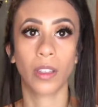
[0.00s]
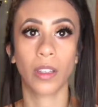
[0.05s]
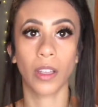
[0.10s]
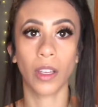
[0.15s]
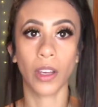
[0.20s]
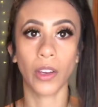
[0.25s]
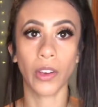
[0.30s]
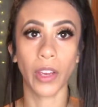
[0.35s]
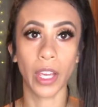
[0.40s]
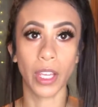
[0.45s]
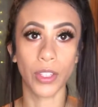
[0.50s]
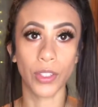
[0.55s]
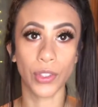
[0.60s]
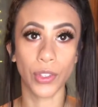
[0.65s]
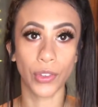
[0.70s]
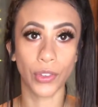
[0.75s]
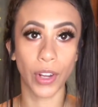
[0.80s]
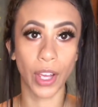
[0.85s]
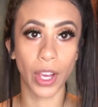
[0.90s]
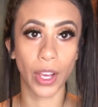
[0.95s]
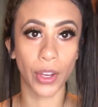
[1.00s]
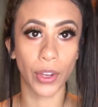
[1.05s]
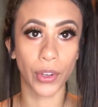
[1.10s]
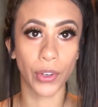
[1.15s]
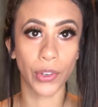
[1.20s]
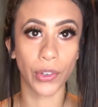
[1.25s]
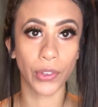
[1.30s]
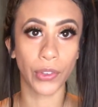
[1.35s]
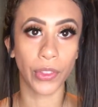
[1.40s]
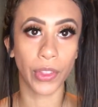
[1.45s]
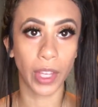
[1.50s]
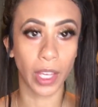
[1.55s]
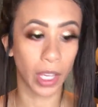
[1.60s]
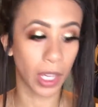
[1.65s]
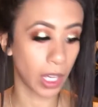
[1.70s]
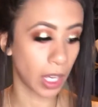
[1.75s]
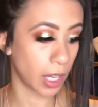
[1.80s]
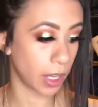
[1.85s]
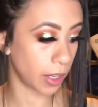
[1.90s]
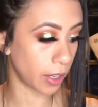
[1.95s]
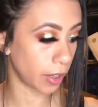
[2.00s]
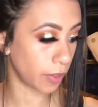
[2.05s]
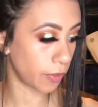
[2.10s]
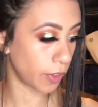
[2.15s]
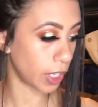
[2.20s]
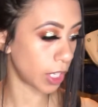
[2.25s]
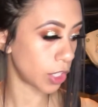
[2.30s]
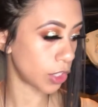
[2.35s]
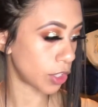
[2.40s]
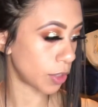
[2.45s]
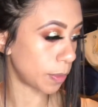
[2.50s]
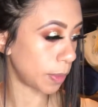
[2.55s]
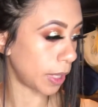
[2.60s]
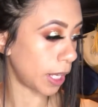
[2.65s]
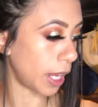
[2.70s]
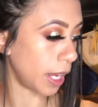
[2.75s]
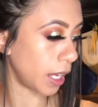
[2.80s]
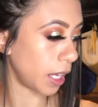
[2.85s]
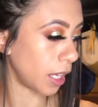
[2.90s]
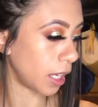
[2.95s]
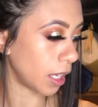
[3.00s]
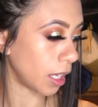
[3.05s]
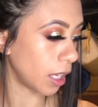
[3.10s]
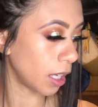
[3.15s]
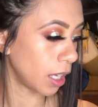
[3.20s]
Okay, so now that I finish applying